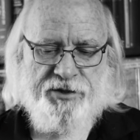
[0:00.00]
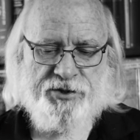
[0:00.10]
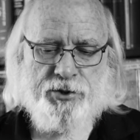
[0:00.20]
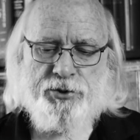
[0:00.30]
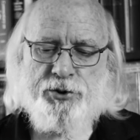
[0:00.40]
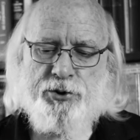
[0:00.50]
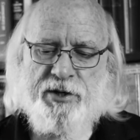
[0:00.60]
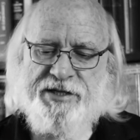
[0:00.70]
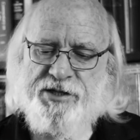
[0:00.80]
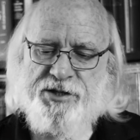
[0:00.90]
and the Social
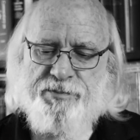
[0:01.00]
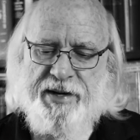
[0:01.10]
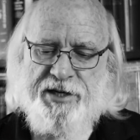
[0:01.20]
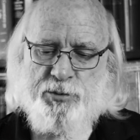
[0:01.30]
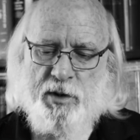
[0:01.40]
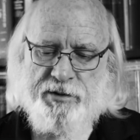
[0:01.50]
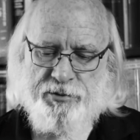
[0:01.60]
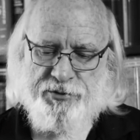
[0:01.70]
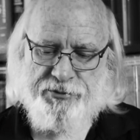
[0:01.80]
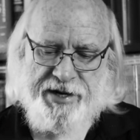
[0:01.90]
Crisis, page
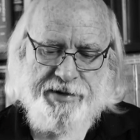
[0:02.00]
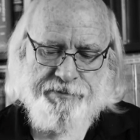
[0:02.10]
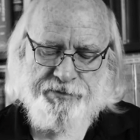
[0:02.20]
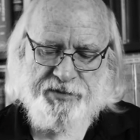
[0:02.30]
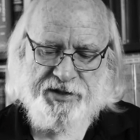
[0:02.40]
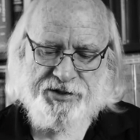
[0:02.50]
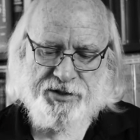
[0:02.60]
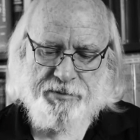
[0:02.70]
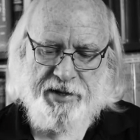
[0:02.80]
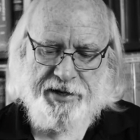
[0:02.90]
103. His
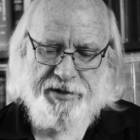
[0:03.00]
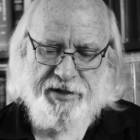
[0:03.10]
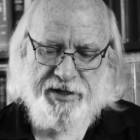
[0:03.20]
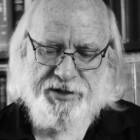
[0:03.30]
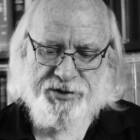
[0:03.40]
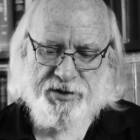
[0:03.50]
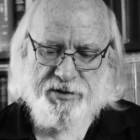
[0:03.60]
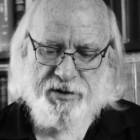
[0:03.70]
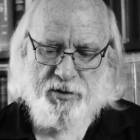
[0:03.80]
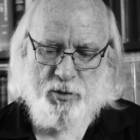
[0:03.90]
subhead is
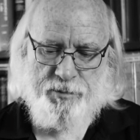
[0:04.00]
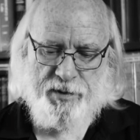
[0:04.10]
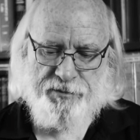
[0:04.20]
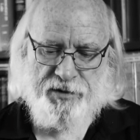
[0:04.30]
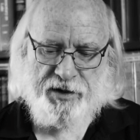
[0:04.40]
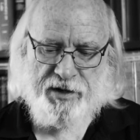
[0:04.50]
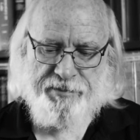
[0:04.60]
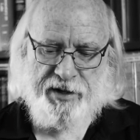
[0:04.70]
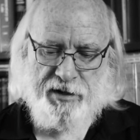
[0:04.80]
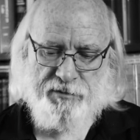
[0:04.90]
The Hope of the
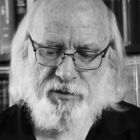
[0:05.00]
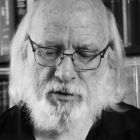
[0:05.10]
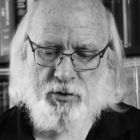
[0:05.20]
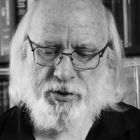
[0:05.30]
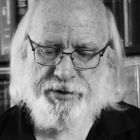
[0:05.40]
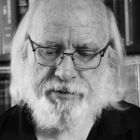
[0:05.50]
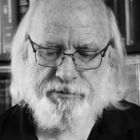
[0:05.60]
Coming of the Lord.